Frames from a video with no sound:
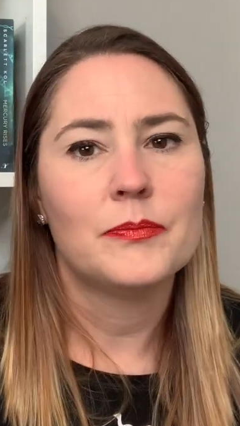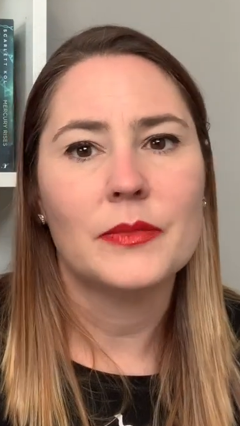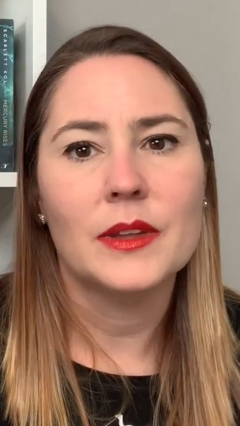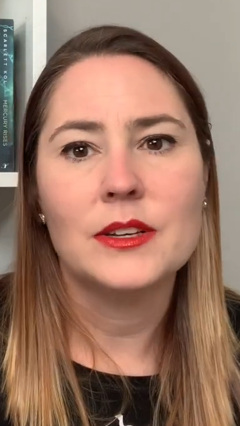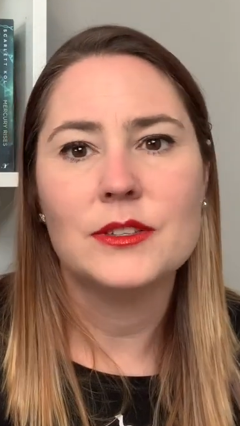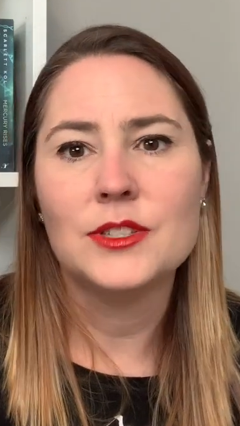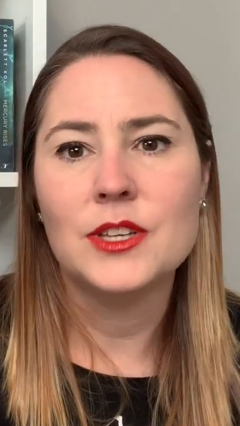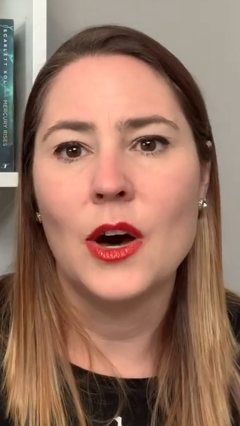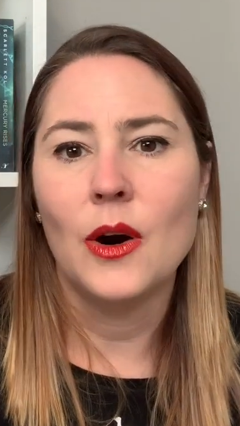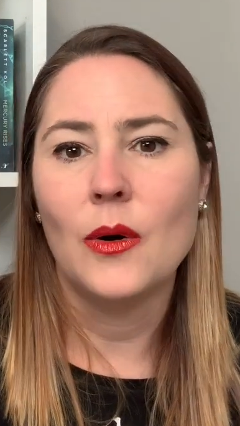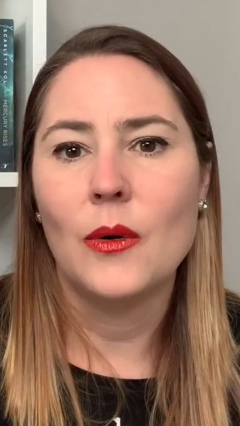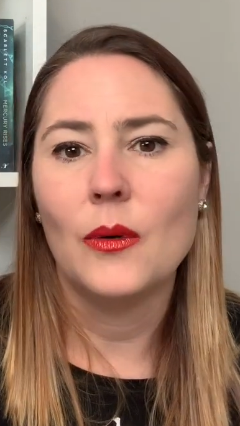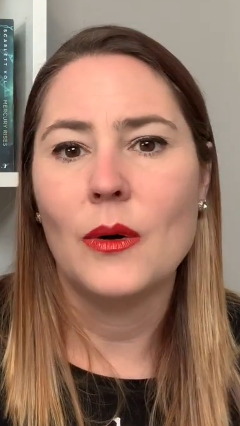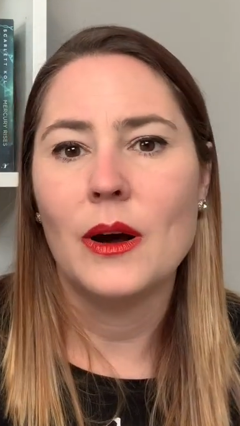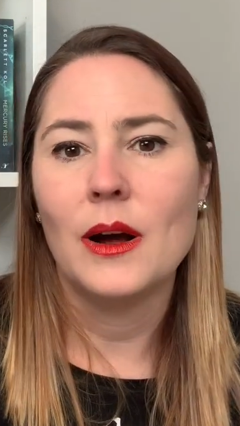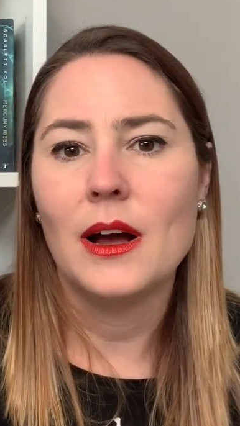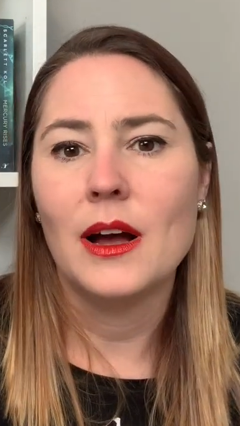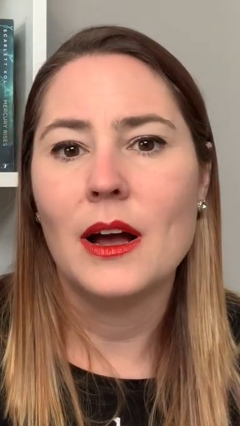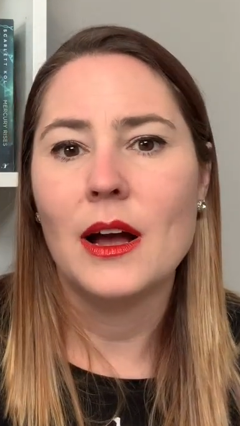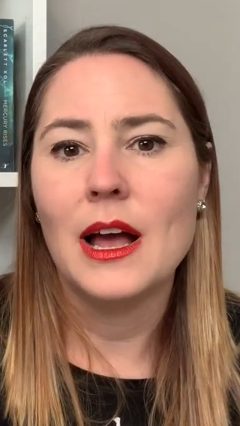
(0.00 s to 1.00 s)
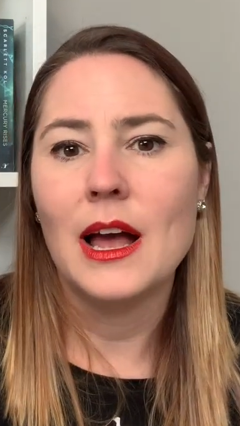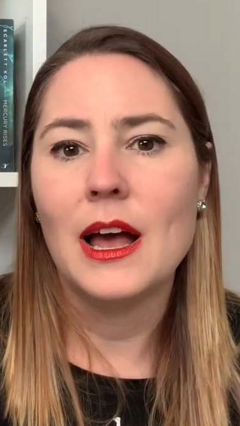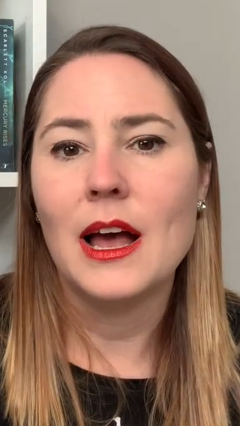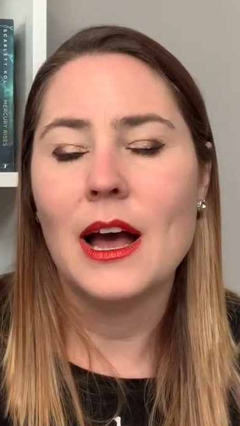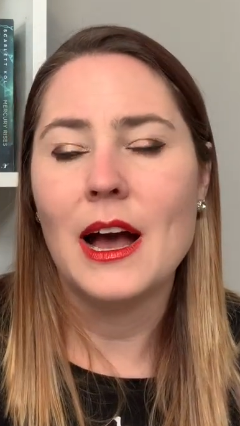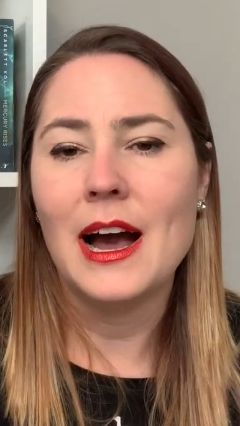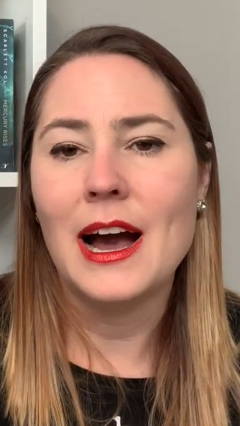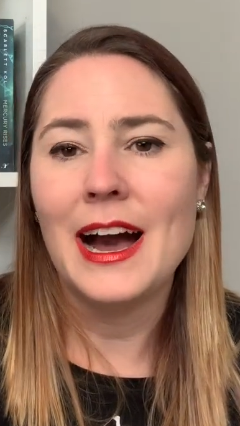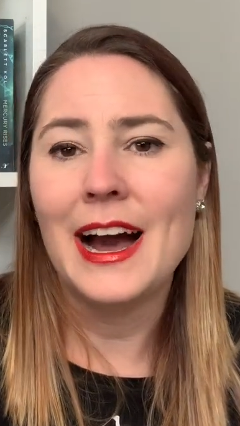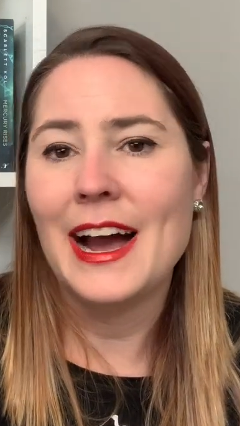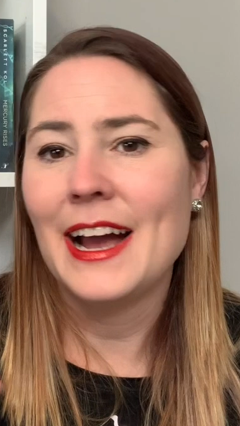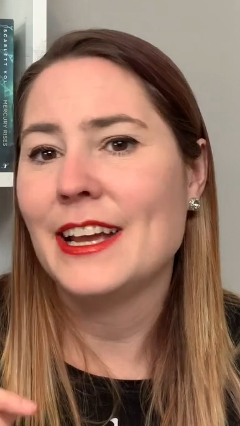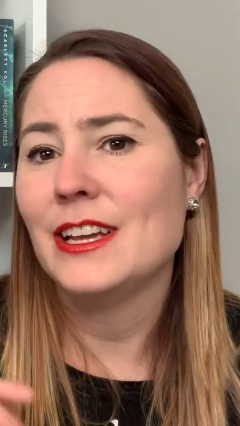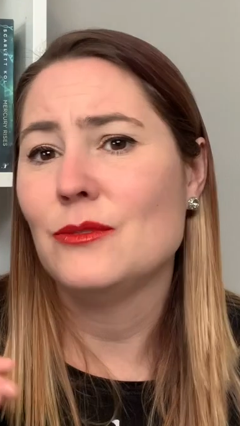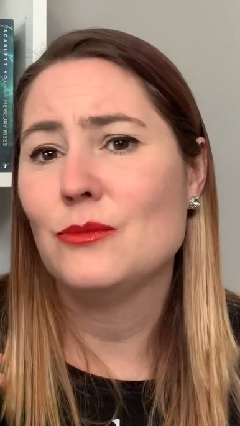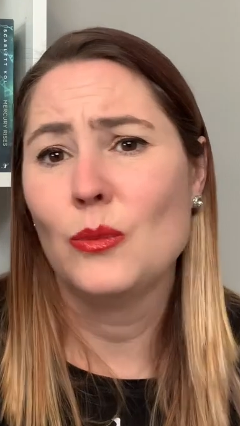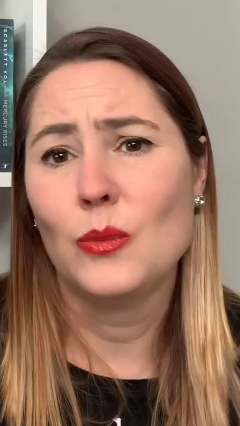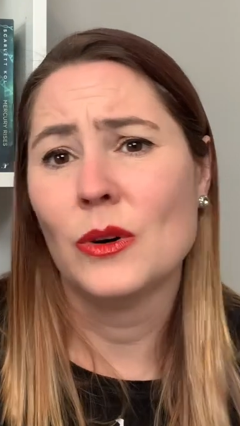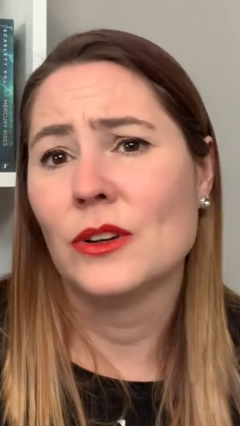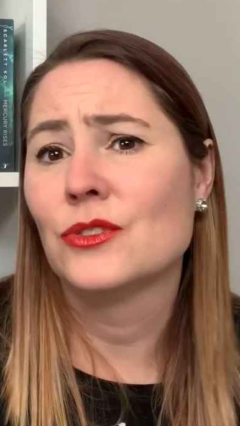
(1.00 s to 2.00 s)
So I
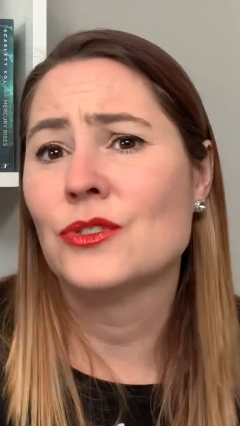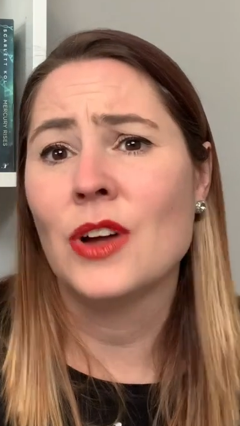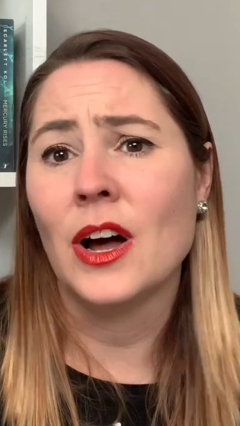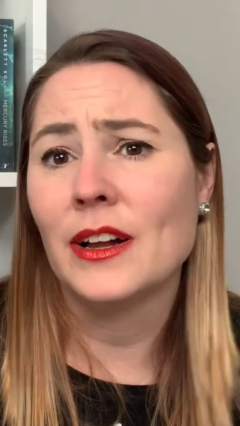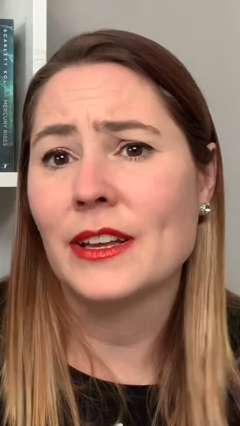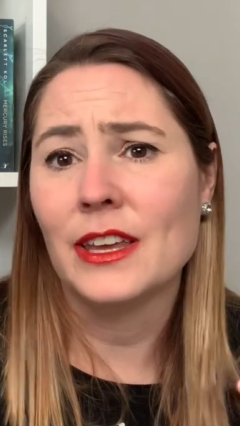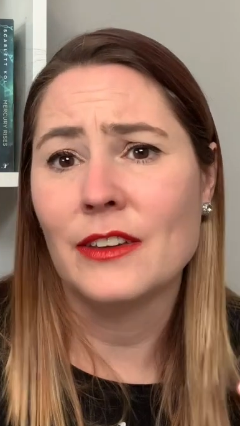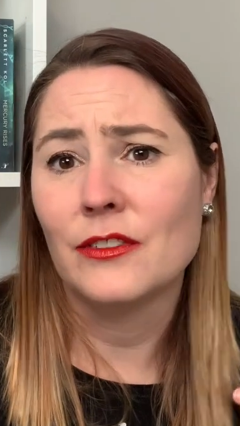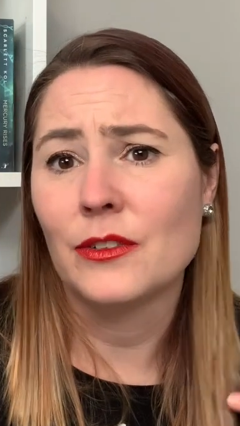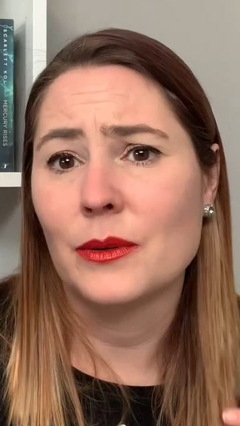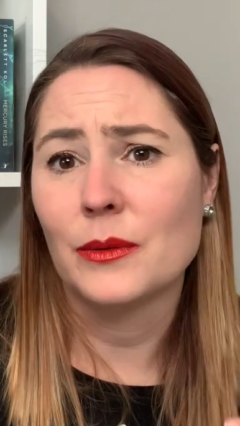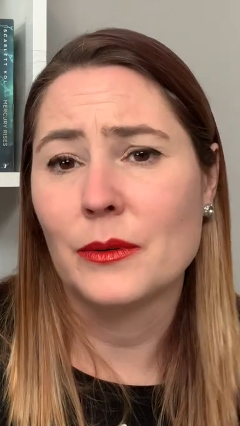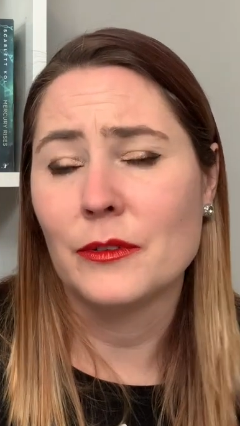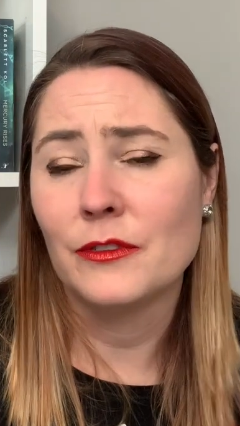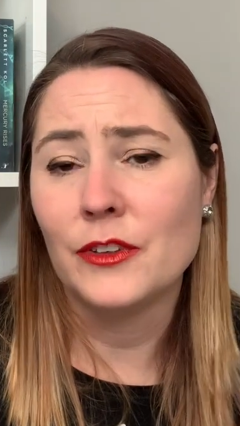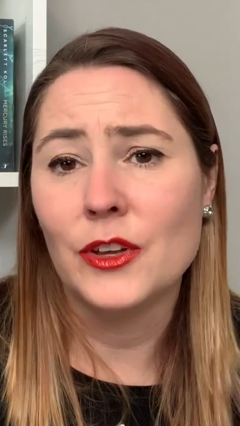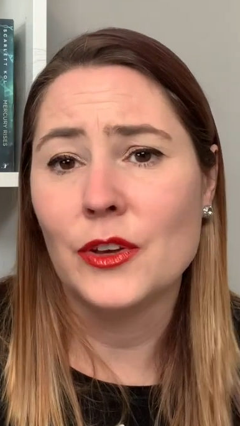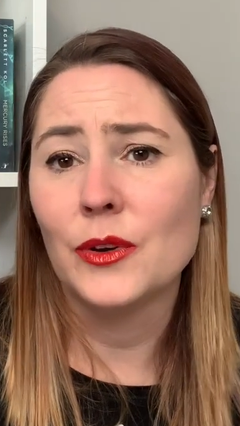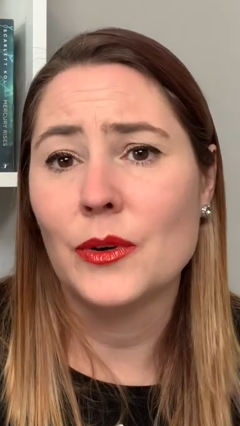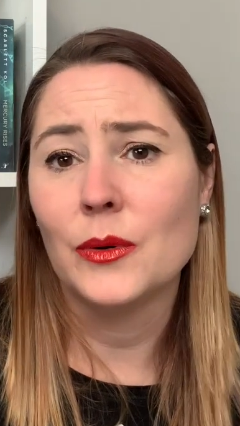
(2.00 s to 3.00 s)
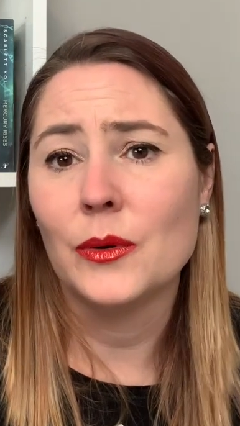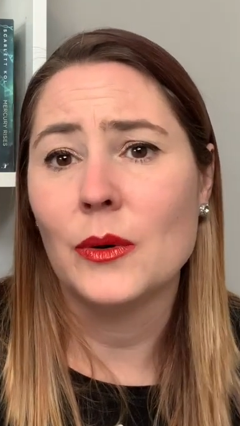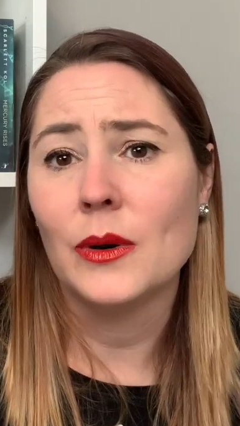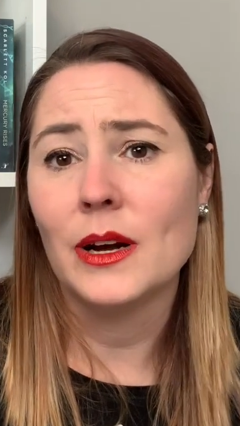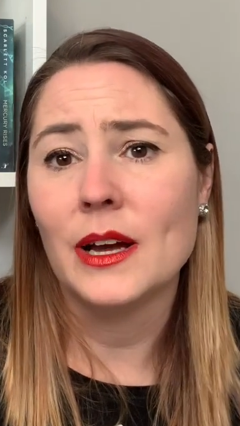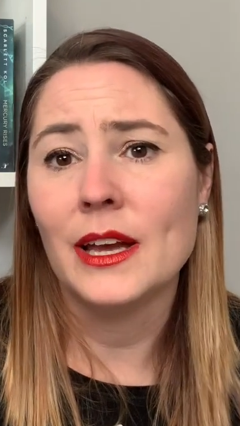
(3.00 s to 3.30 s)
will not give a review